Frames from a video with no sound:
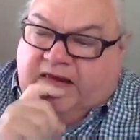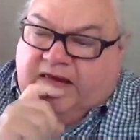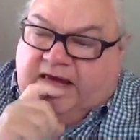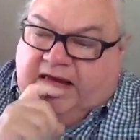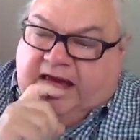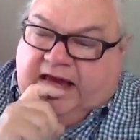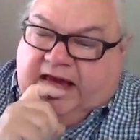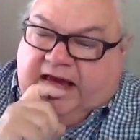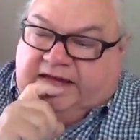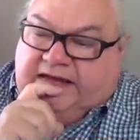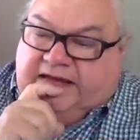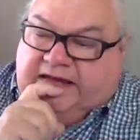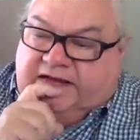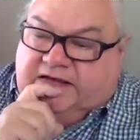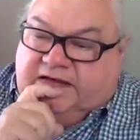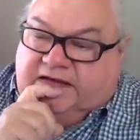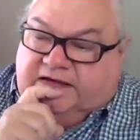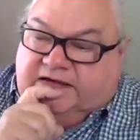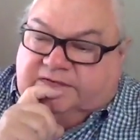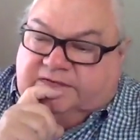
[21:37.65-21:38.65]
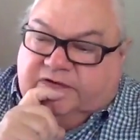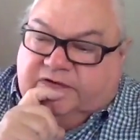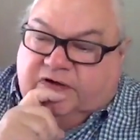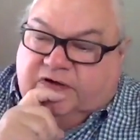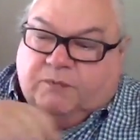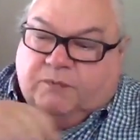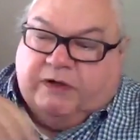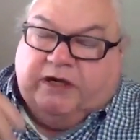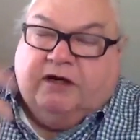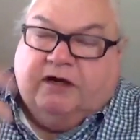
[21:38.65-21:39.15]
And then you
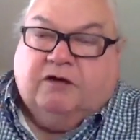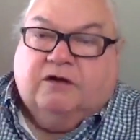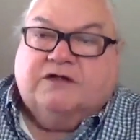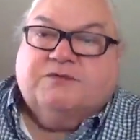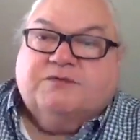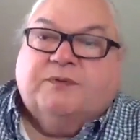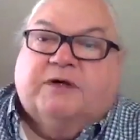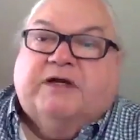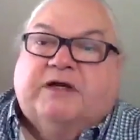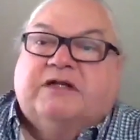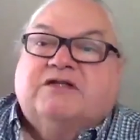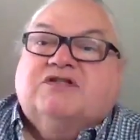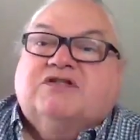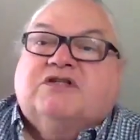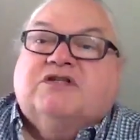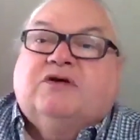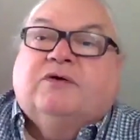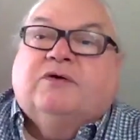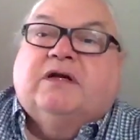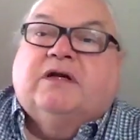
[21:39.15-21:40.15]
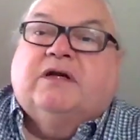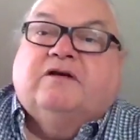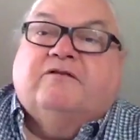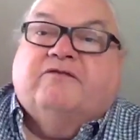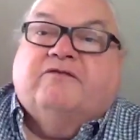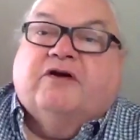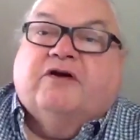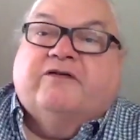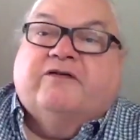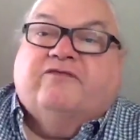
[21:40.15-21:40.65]
bring your experience to it in a
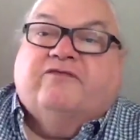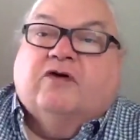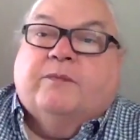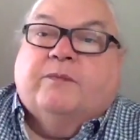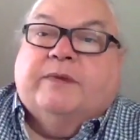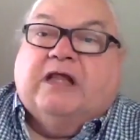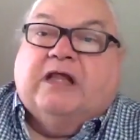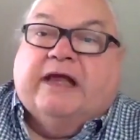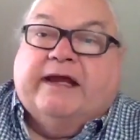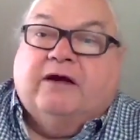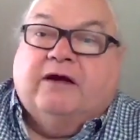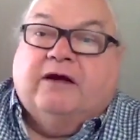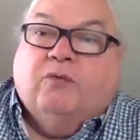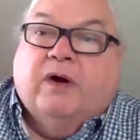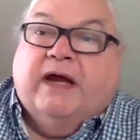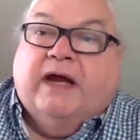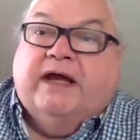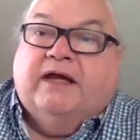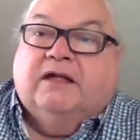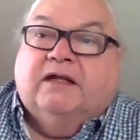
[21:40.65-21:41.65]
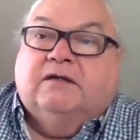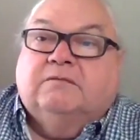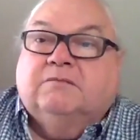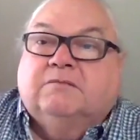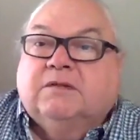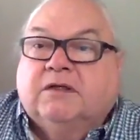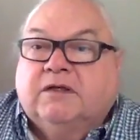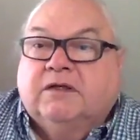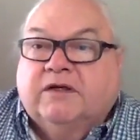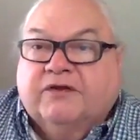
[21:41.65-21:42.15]
very formulaic way, and
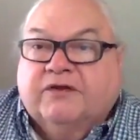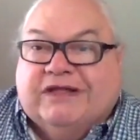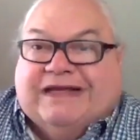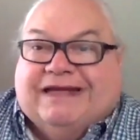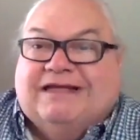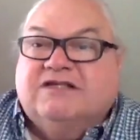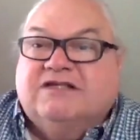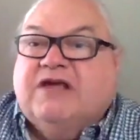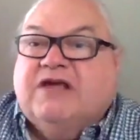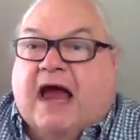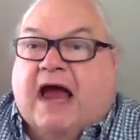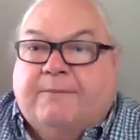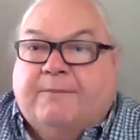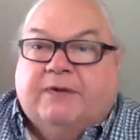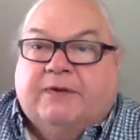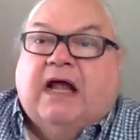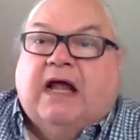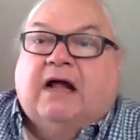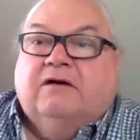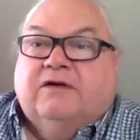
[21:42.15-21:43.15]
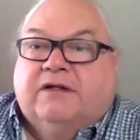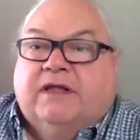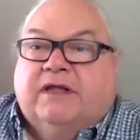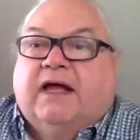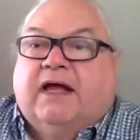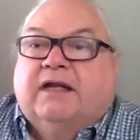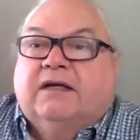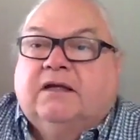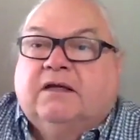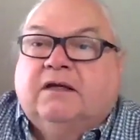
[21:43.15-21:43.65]
things happen out of
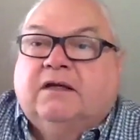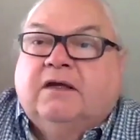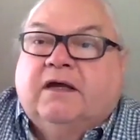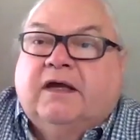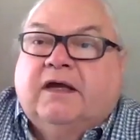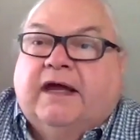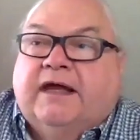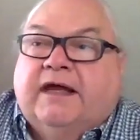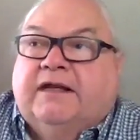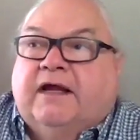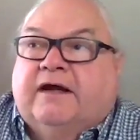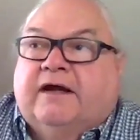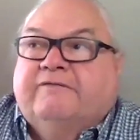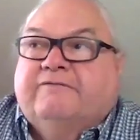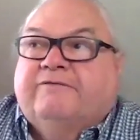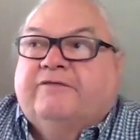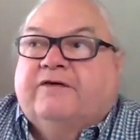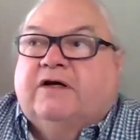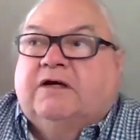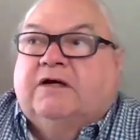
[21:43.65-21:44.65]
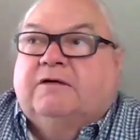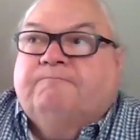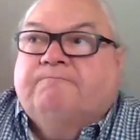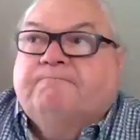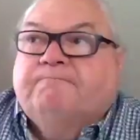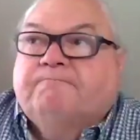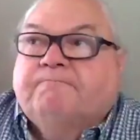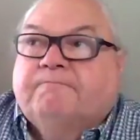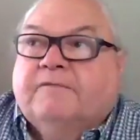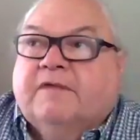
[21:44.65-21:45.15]
that. And I've
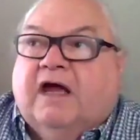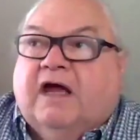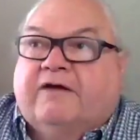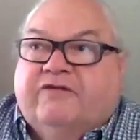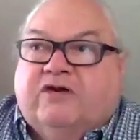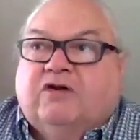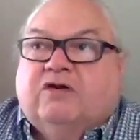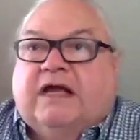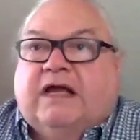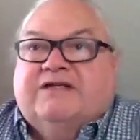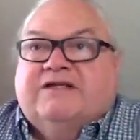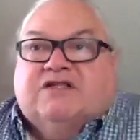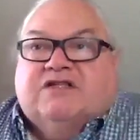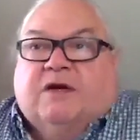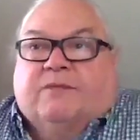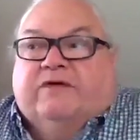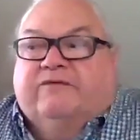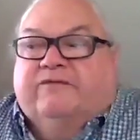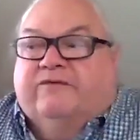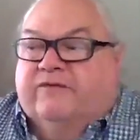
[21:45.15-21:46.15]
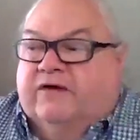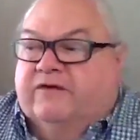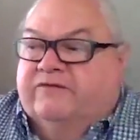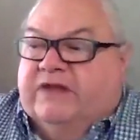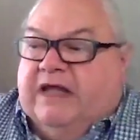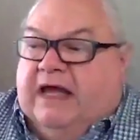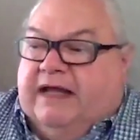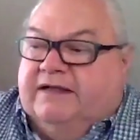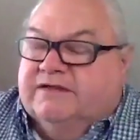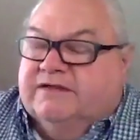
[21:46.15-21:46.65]
utilized some of that
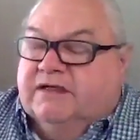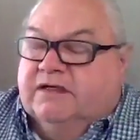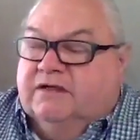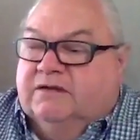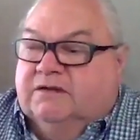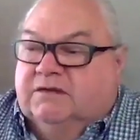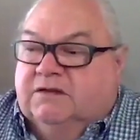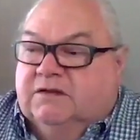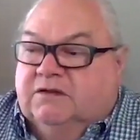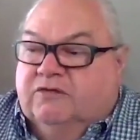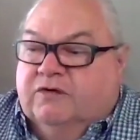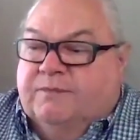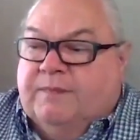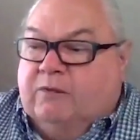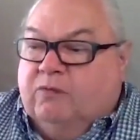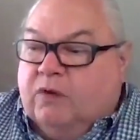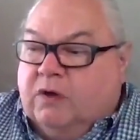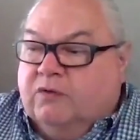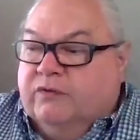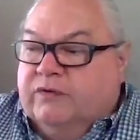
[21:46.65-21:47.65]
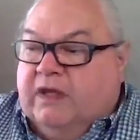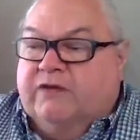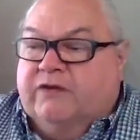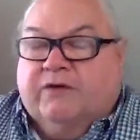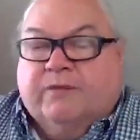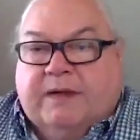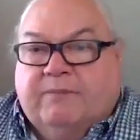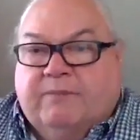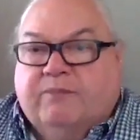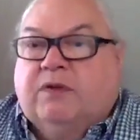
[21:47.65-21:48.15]
with my work with other
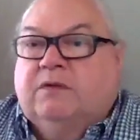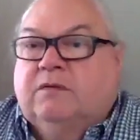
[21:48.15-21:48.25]
people.